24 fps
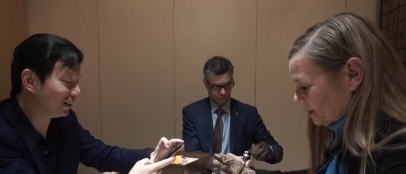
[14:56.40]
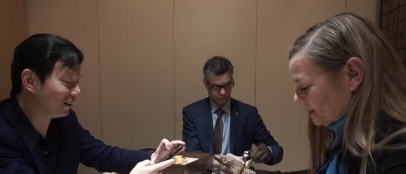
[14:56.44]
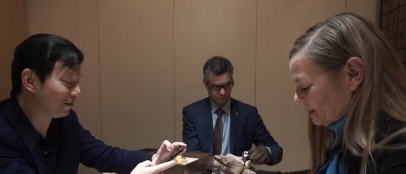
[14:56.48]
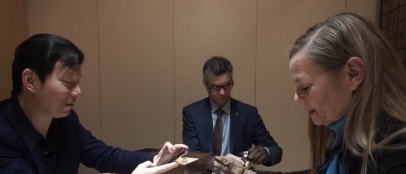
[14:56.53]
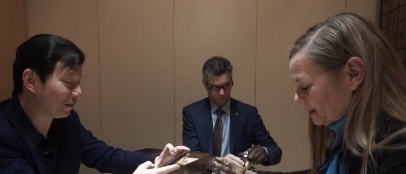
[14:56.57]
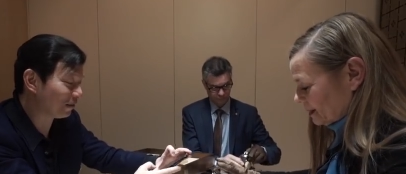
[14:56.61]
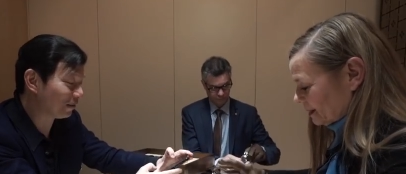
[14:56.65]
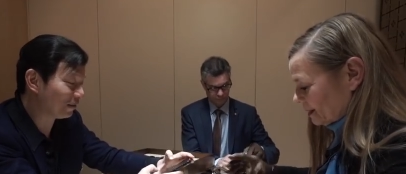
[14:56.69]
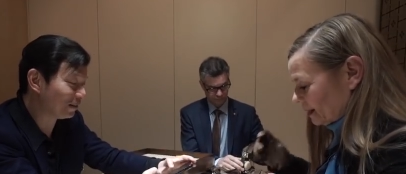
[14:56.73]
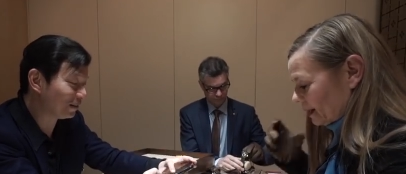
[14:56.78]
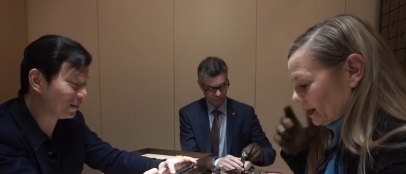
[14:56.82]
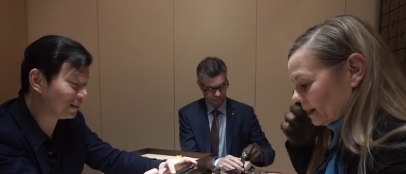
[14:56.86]
Speaker 1: we no
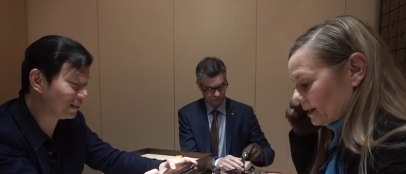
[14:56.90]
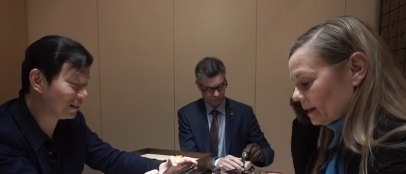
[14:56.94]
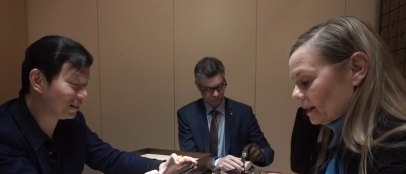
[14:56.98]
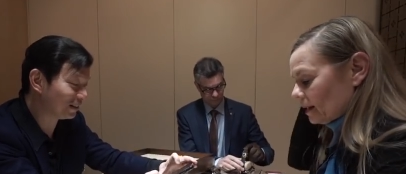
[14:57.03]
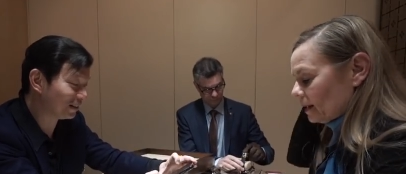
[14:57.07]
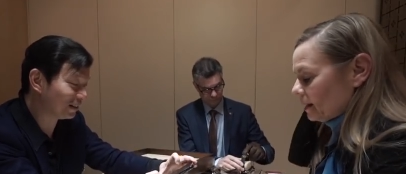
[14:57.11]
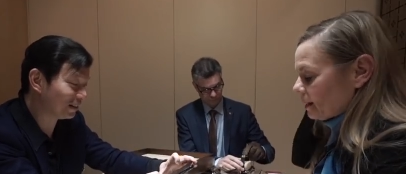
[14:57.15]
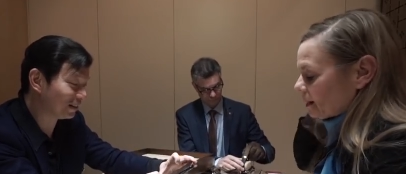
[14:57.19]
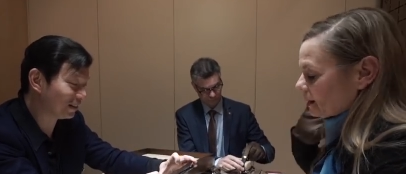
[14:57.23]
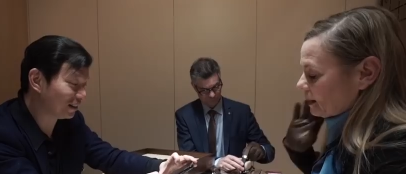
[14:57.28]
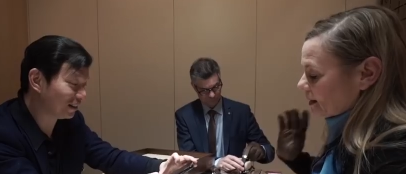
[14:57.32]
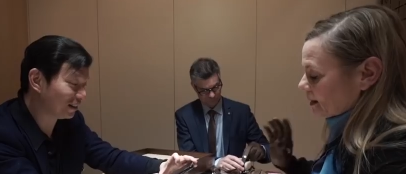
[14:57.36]
start again.
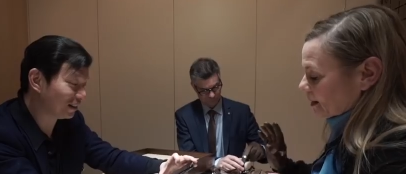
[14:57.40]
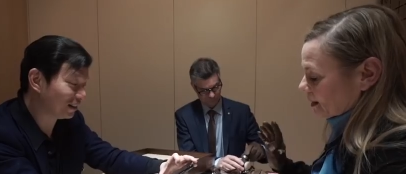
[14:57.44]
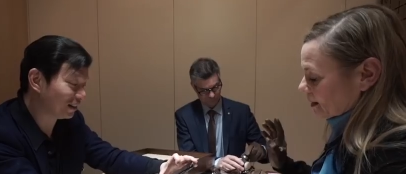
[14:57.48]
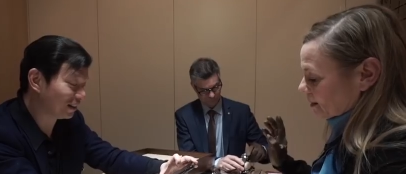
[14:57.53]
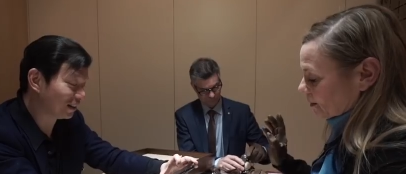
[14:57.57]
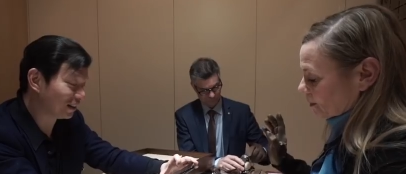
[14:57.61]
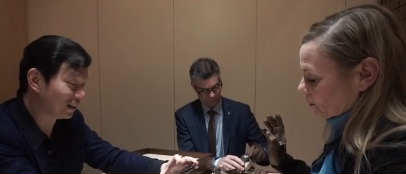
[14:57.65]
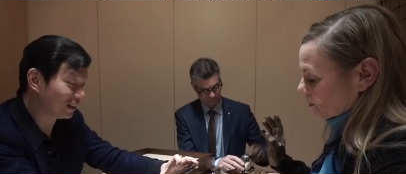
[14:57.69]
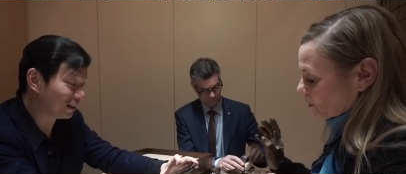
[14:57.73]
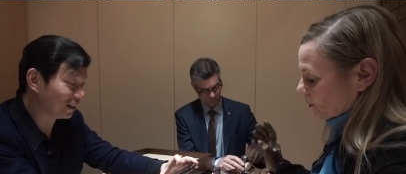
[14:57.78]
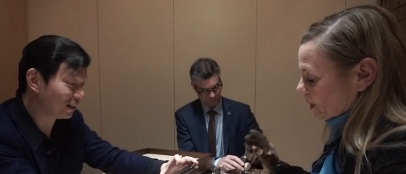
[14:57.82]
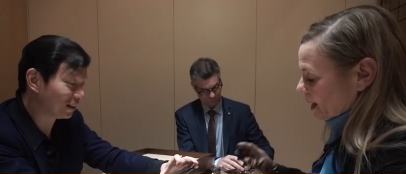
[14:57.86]

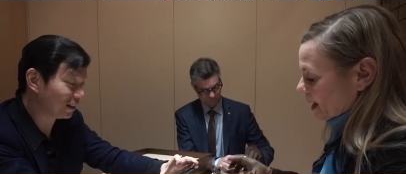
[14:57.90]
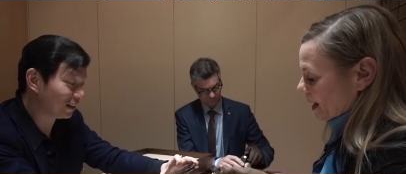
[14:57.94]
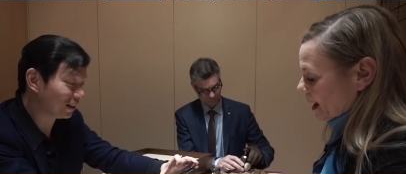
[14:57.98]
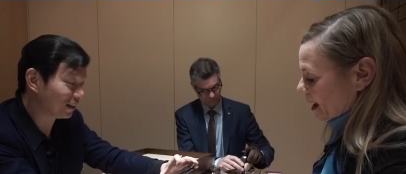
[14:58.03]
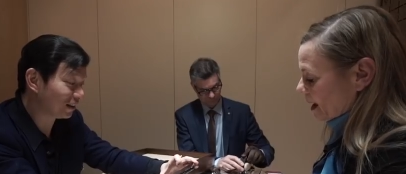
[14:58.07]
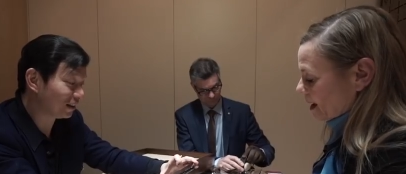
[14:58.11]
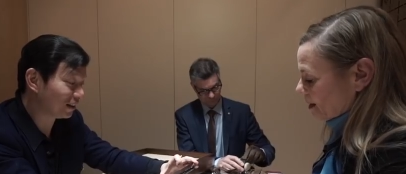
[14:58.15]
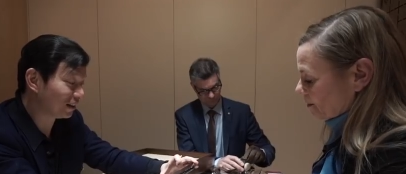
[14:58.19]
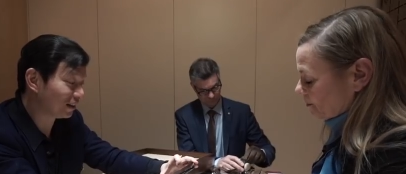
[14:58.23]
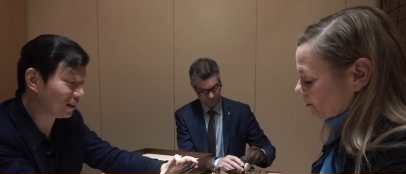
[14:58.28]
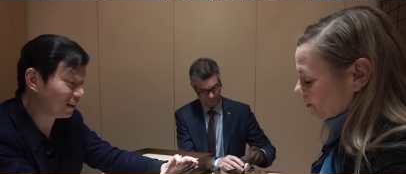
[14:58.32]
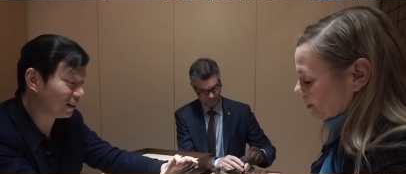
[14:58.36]
We
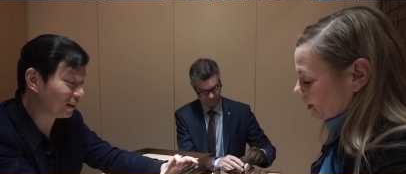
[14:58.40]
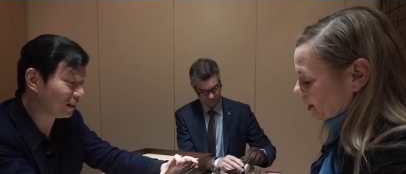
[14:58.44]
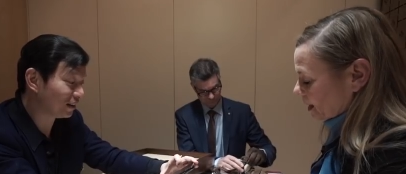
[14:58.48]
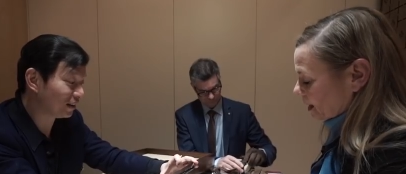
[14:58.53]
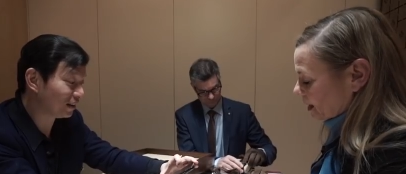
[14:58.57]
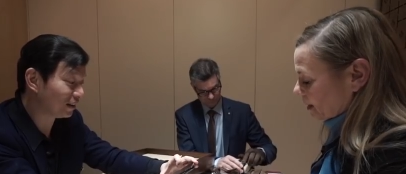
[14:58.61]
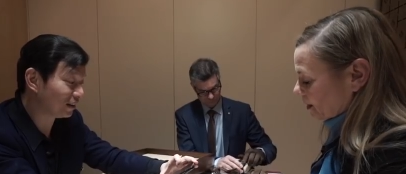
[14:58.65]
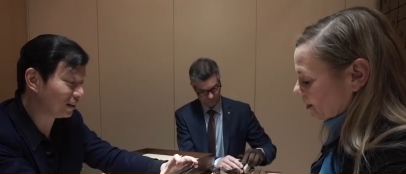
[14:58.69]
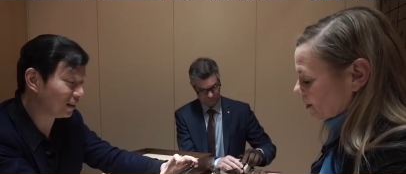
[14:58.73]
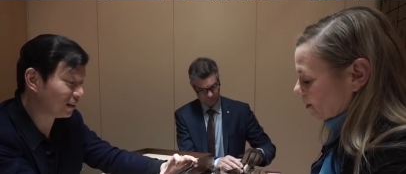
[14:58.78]
have the,